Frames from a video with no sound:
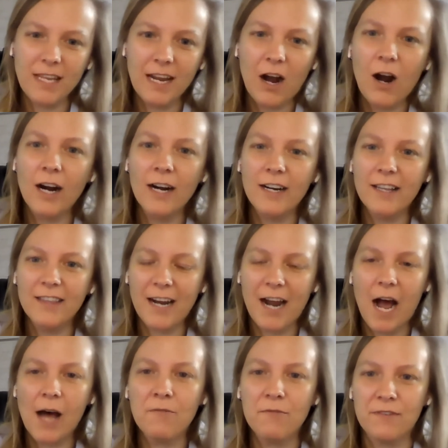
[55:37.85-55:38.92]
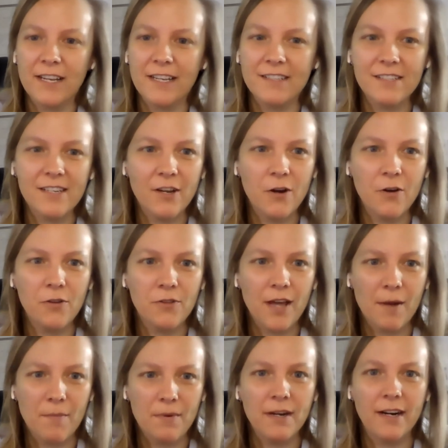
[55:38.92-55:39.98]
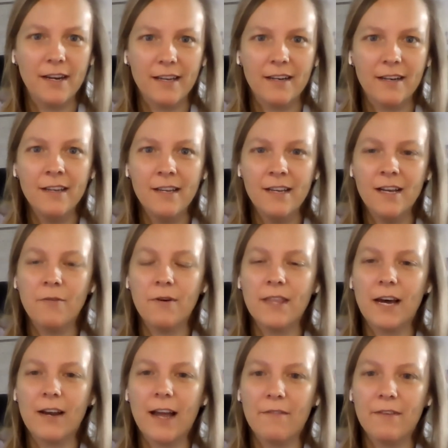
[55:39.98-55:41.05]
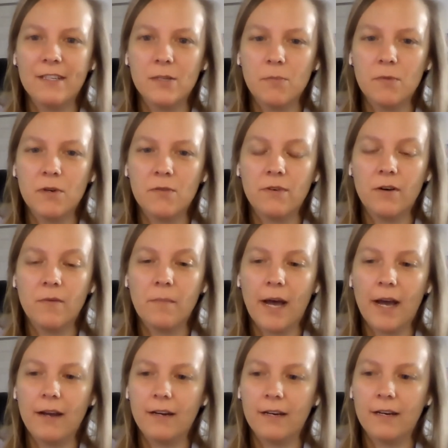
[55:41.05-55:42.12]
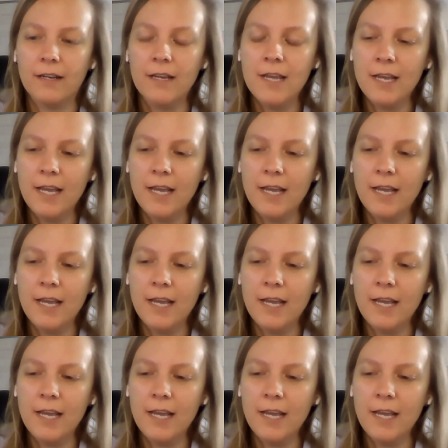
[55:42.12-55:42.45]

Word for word: hard on the confidence to go through that period without having someone to fall back on.